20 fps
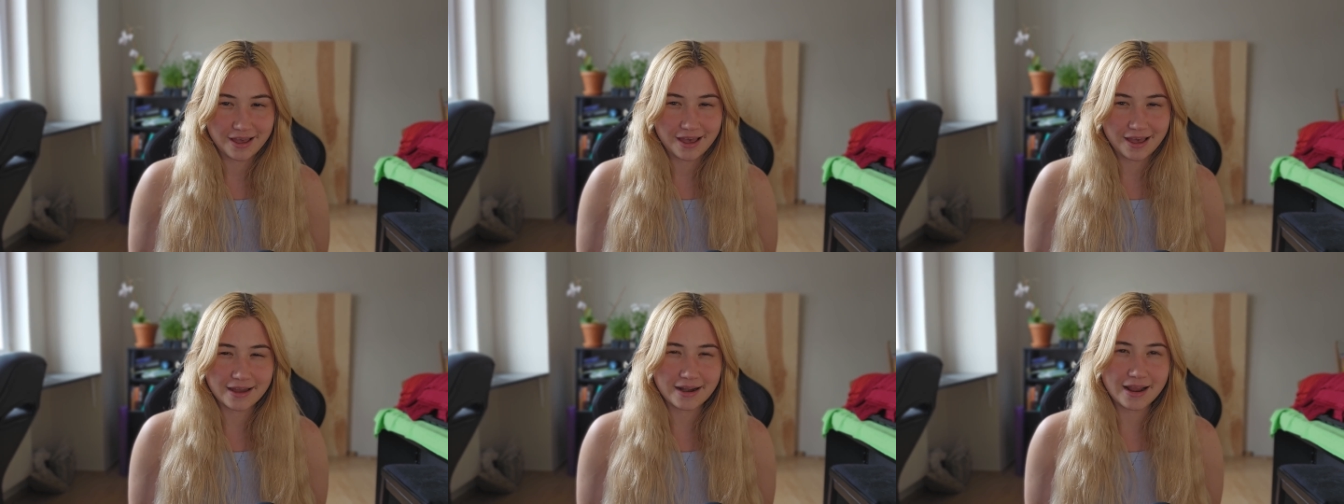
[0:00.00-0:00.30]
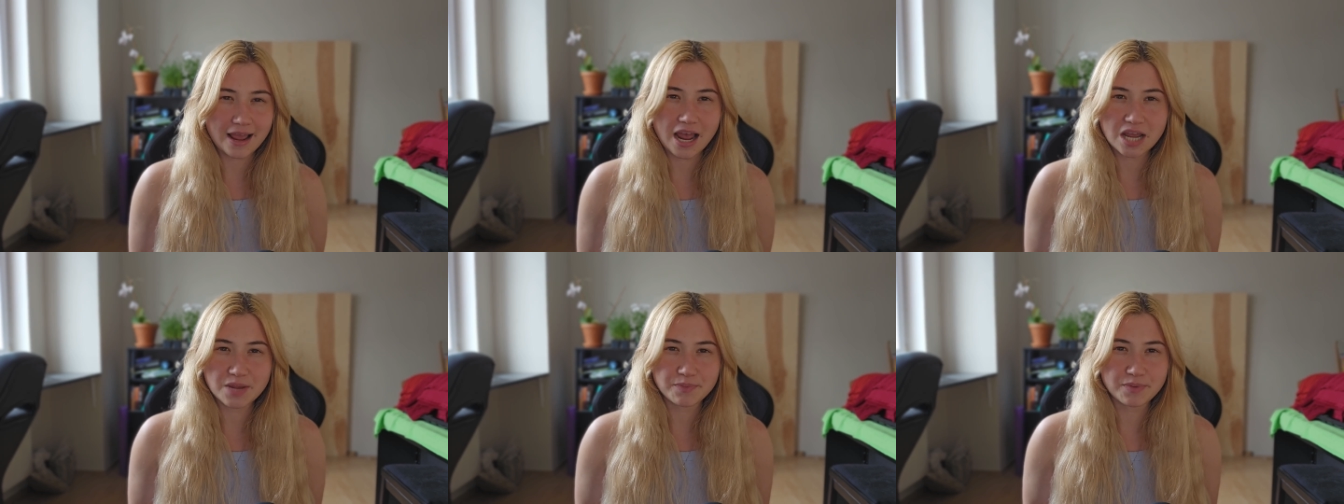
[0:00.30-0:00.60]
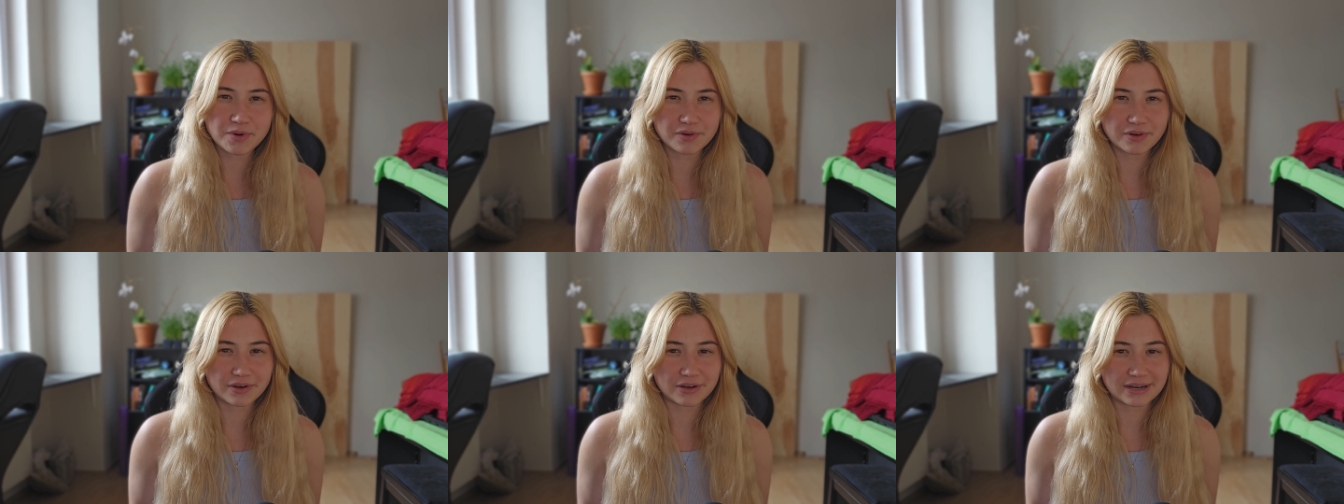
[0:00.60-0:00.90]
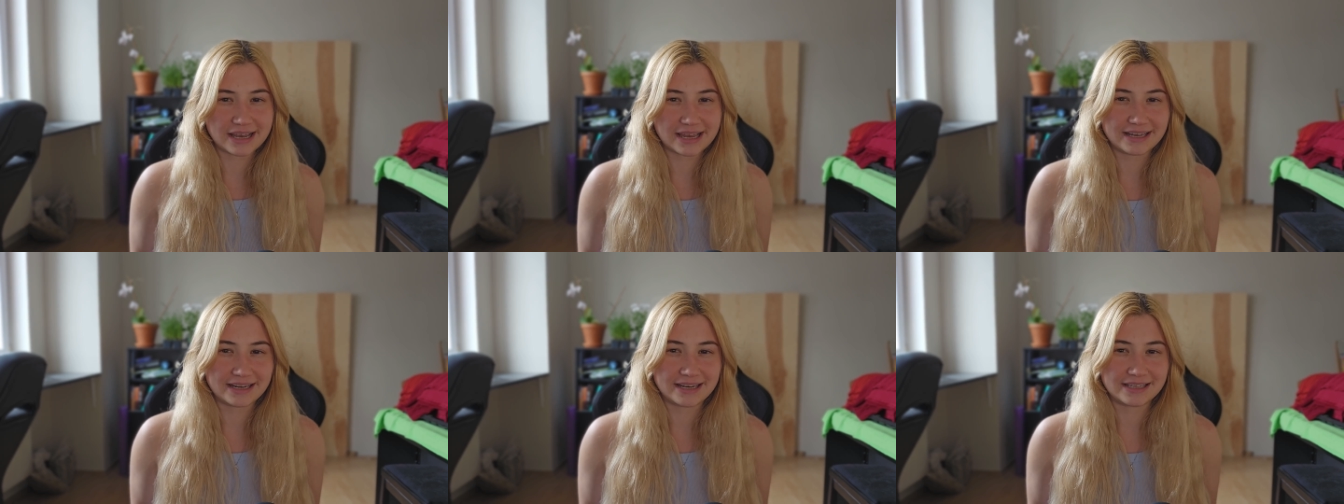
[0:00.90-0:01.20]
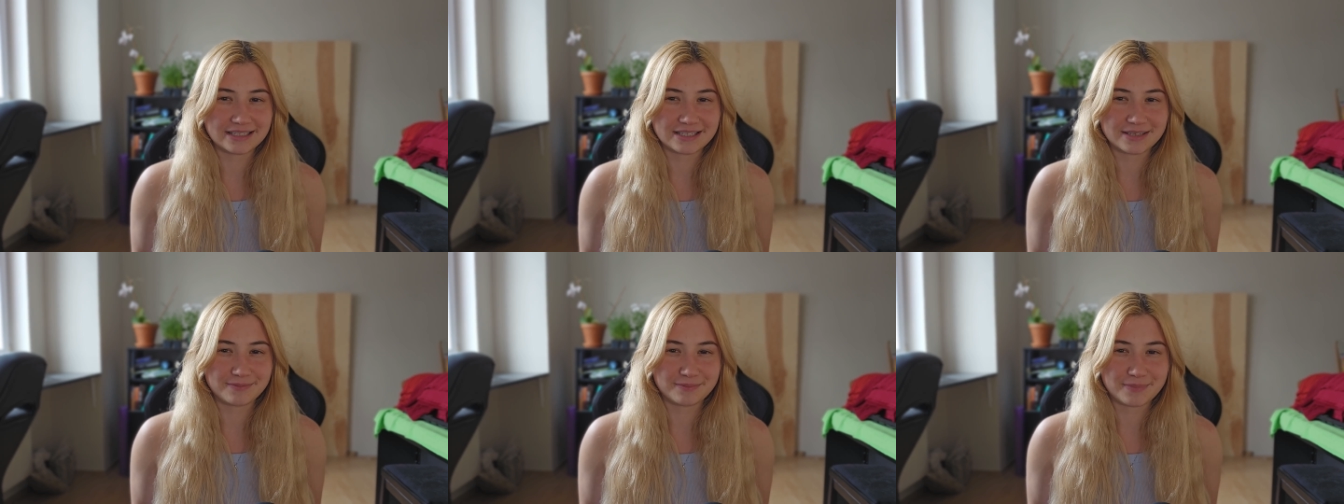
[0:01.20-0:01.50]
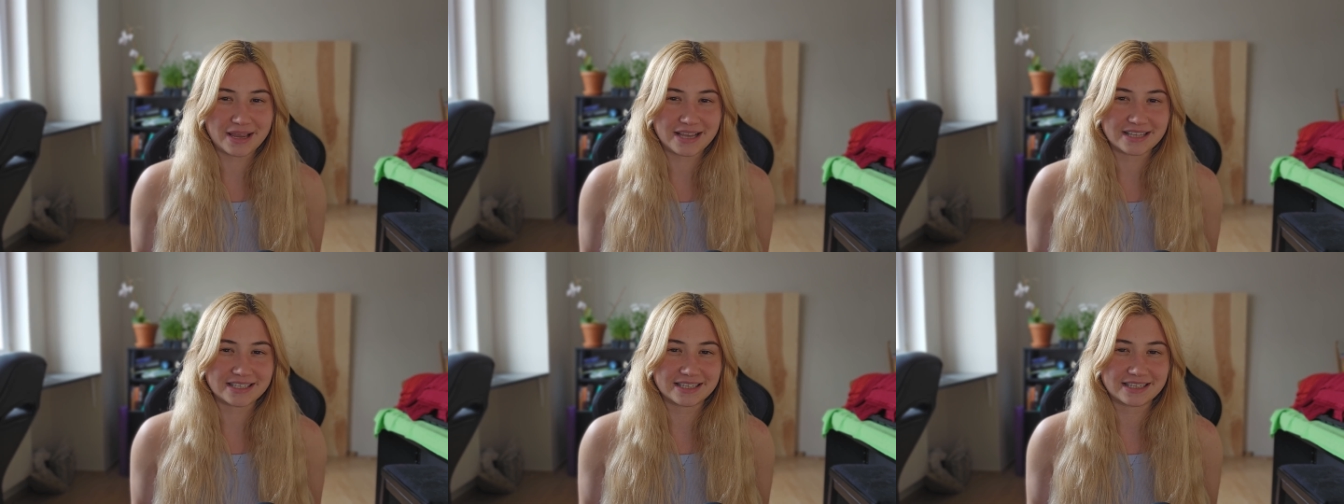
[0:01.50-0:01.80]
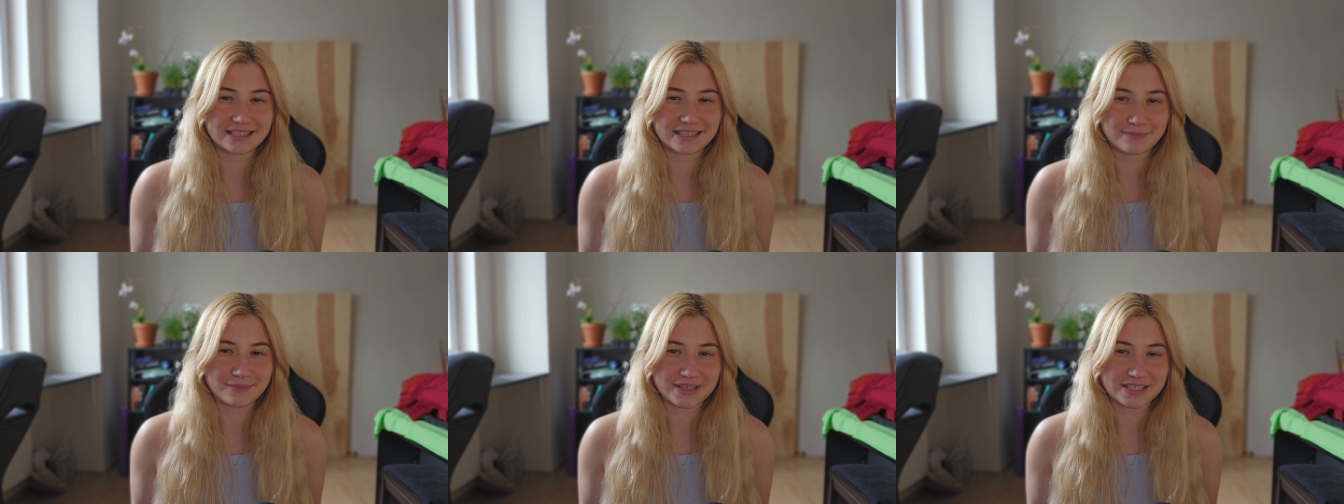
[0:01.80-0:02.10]
And hypogonadism
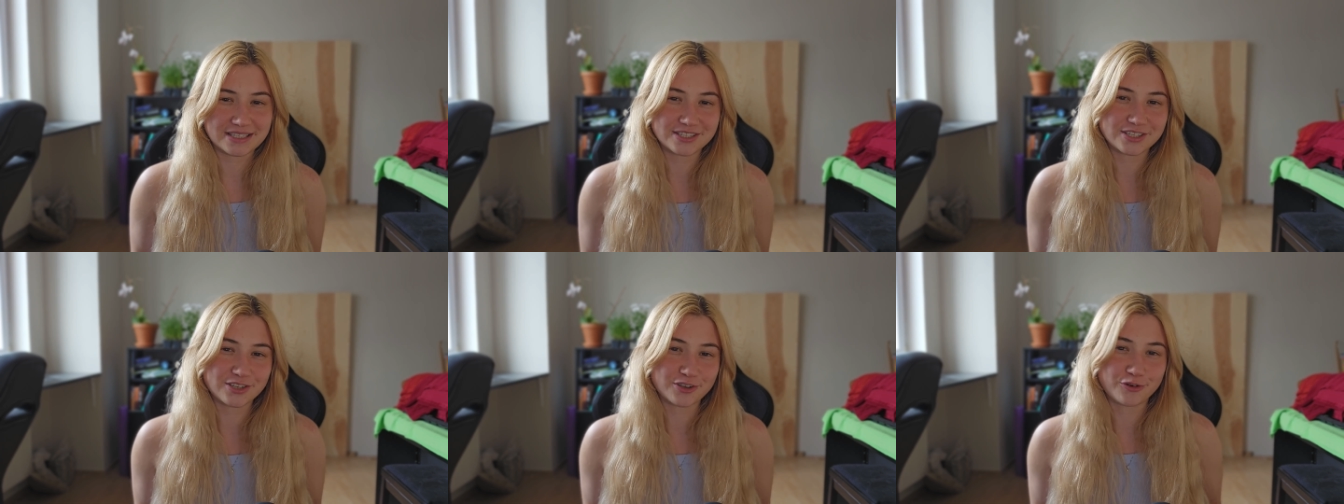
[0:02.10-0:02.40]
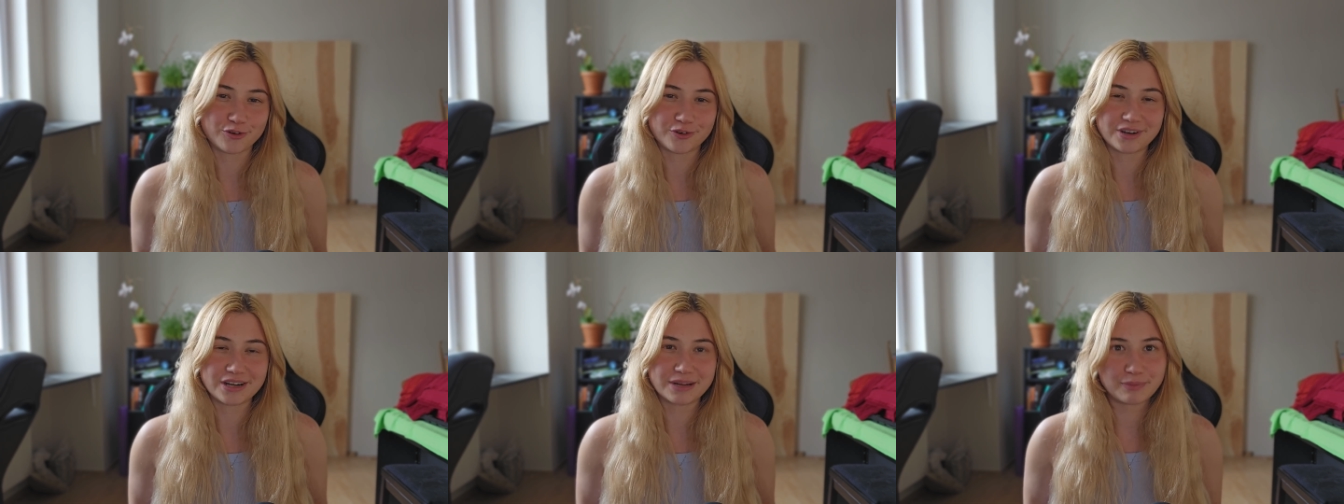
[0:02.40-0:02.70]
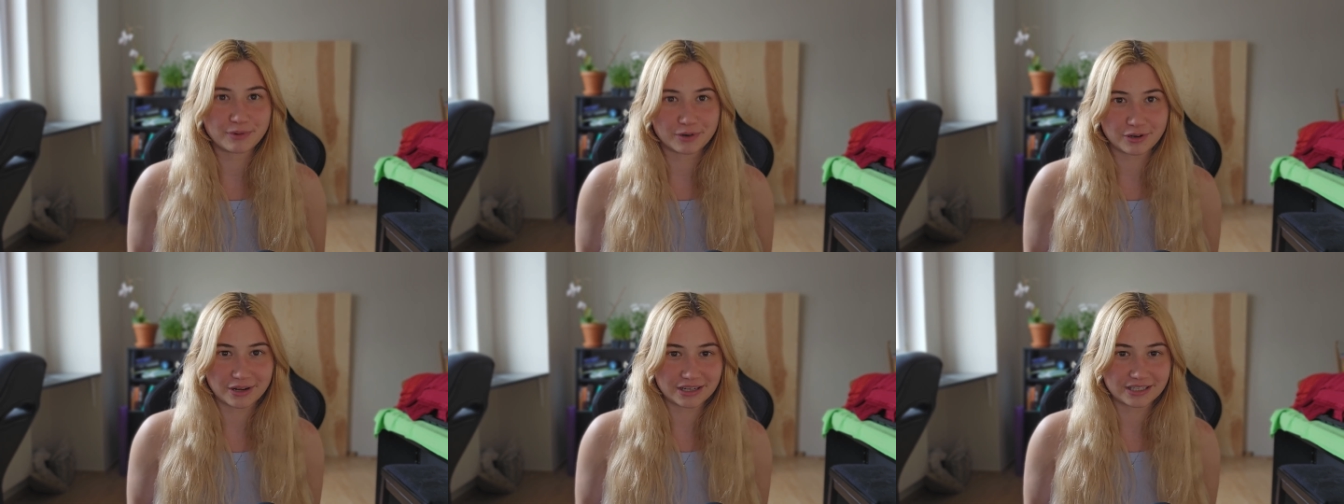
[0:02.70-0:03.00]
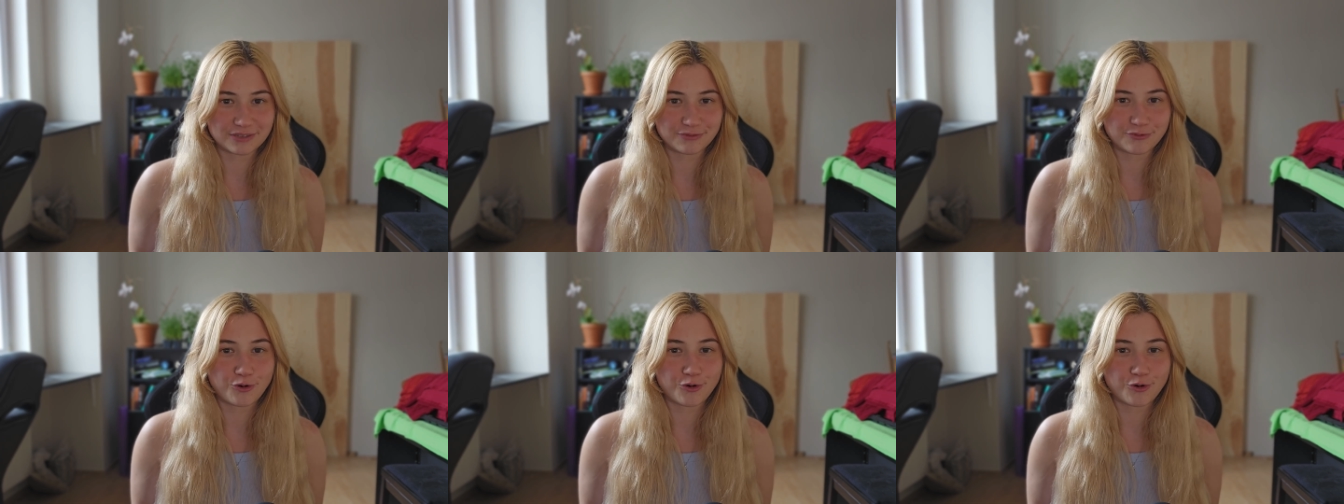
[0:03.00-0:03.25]
basically means your reproductive